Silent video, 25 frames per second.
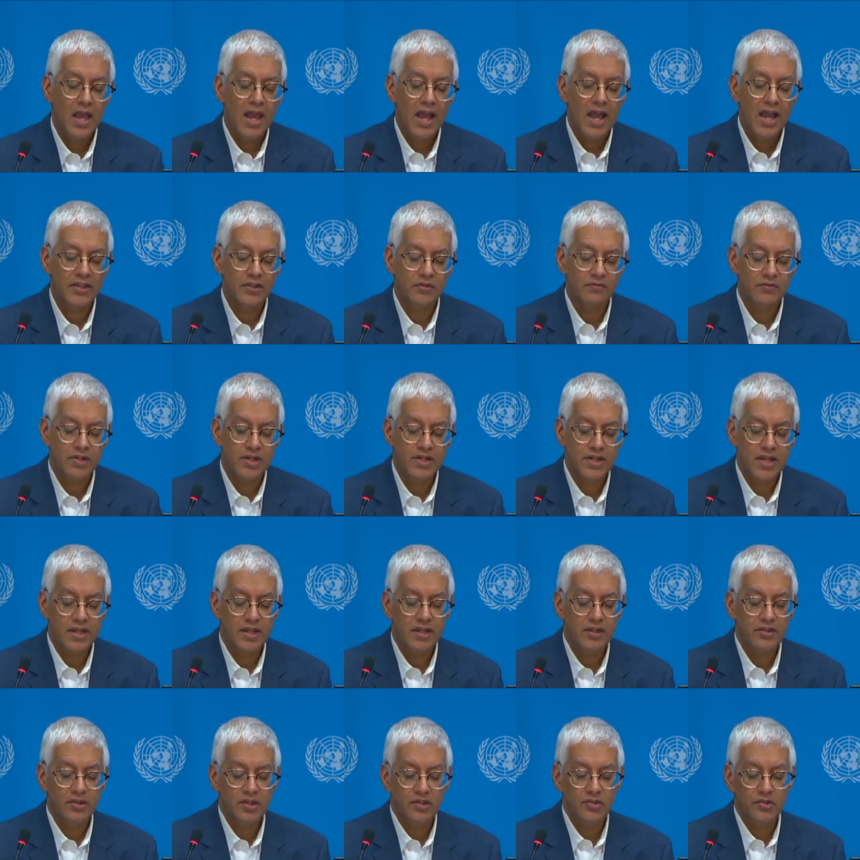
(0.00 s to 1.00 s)
As of
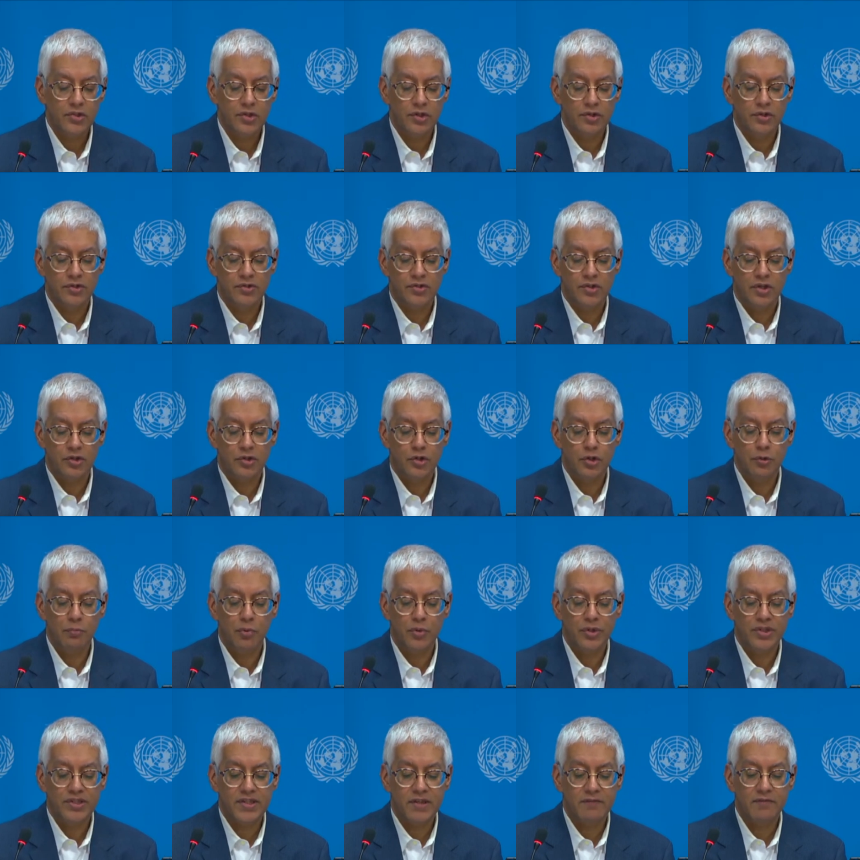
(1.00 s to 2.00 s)
today, this year's
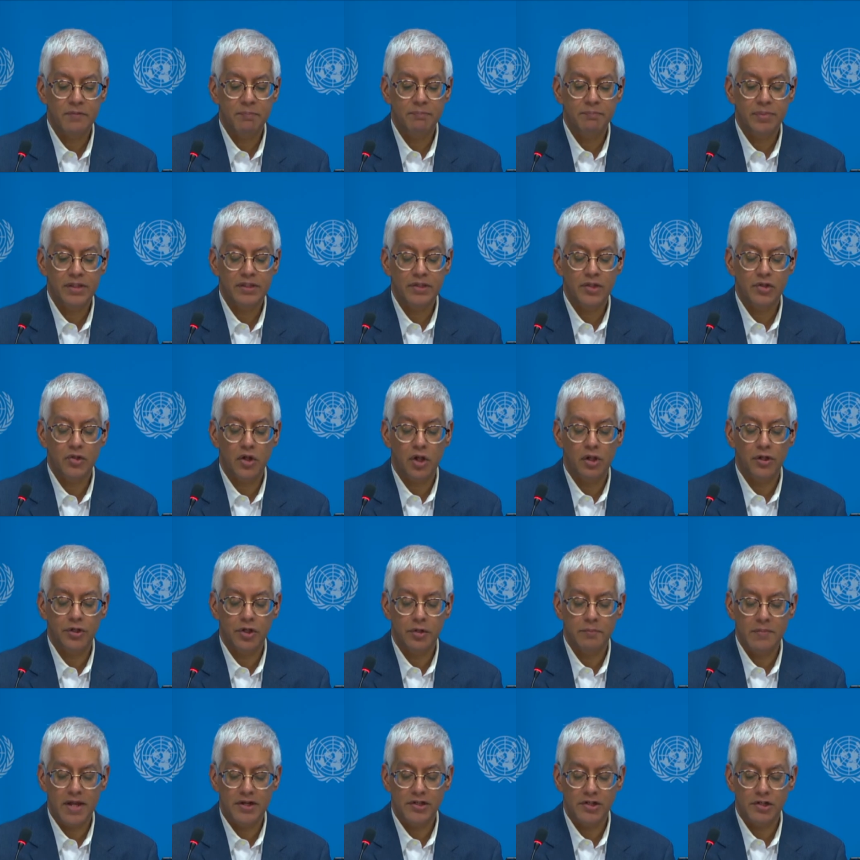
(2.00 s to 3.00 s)
$2.7 billion
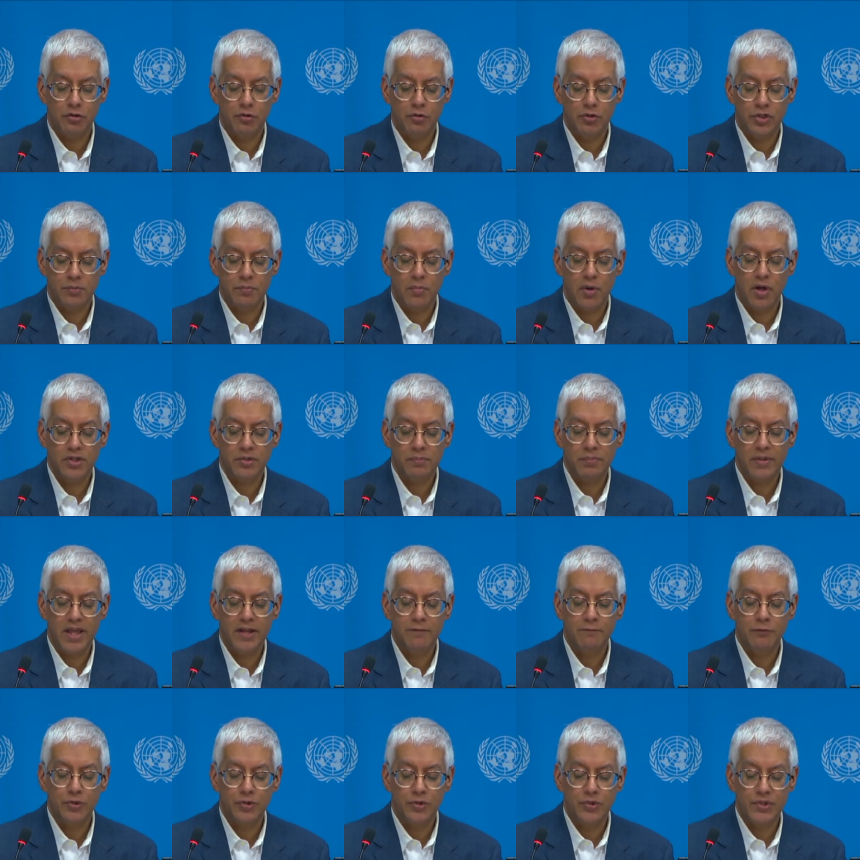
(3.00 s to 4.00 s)
humanitarian response plan
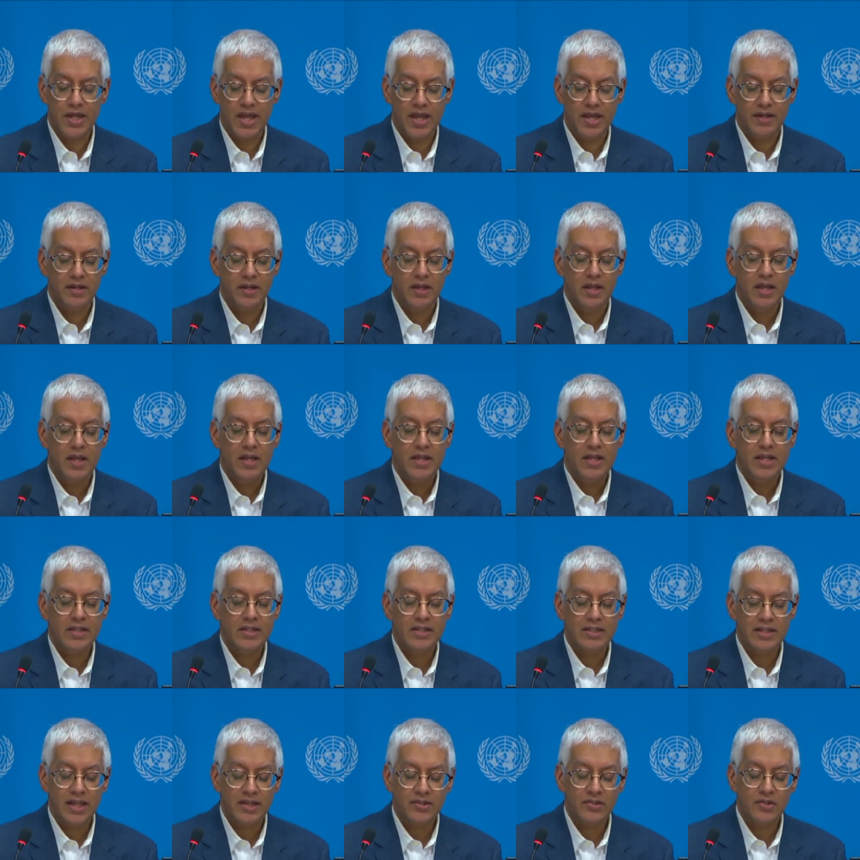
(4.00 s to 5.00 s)
for Sudan
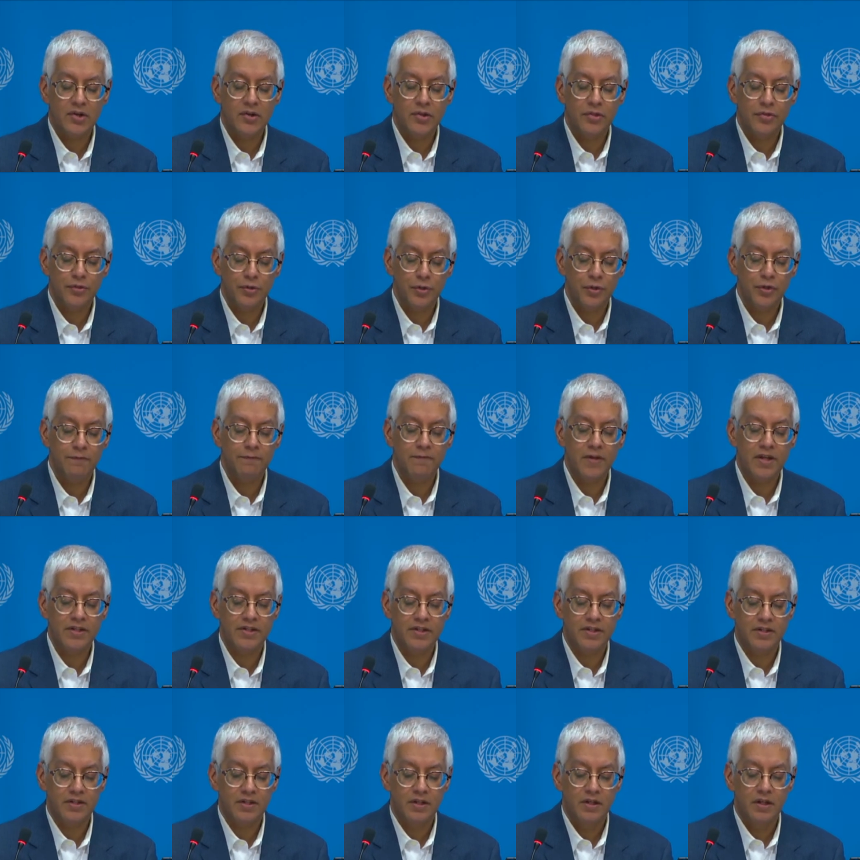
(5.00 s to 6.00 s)
is less than a third
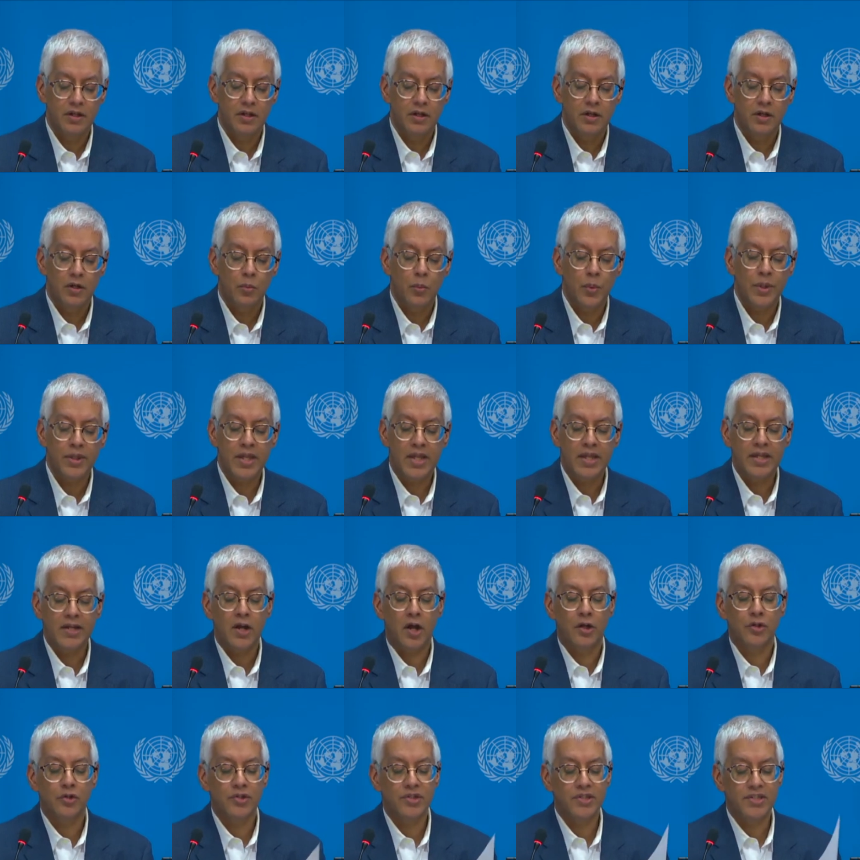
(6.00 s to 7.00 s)
funded, with
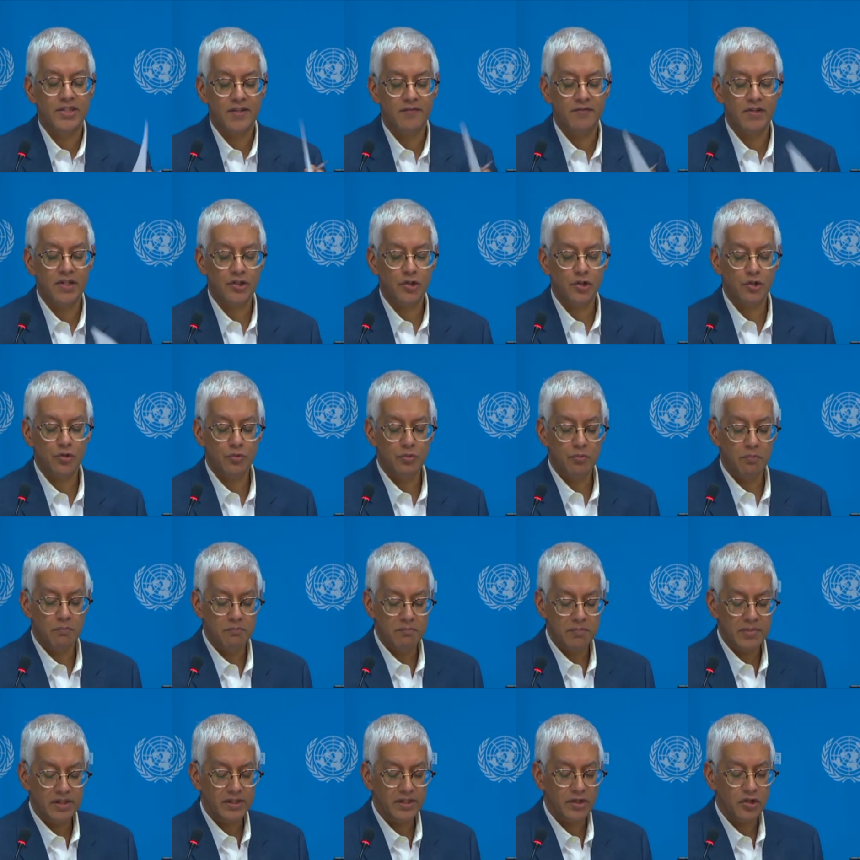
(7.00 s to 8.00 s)
$872
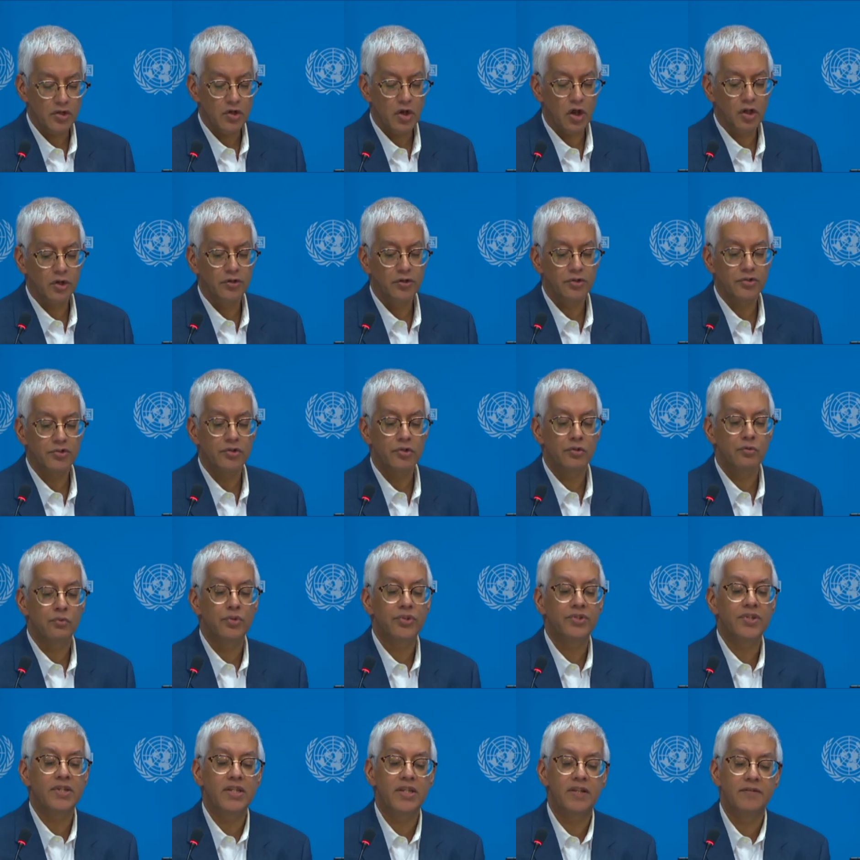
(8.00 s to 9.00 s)
million
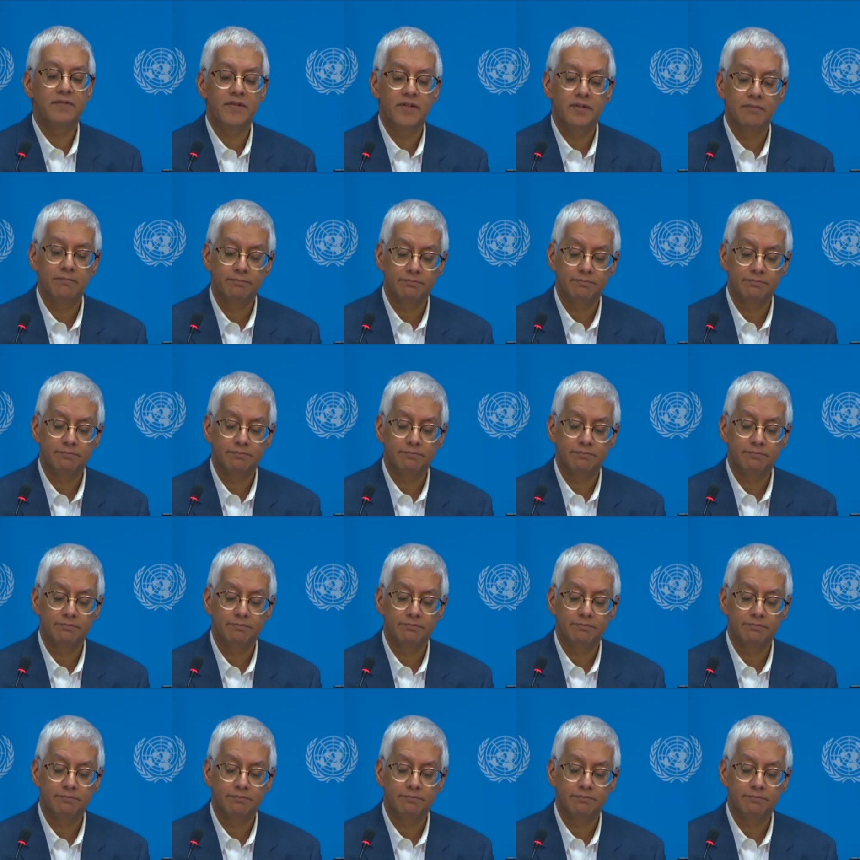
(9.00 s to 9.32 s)
received.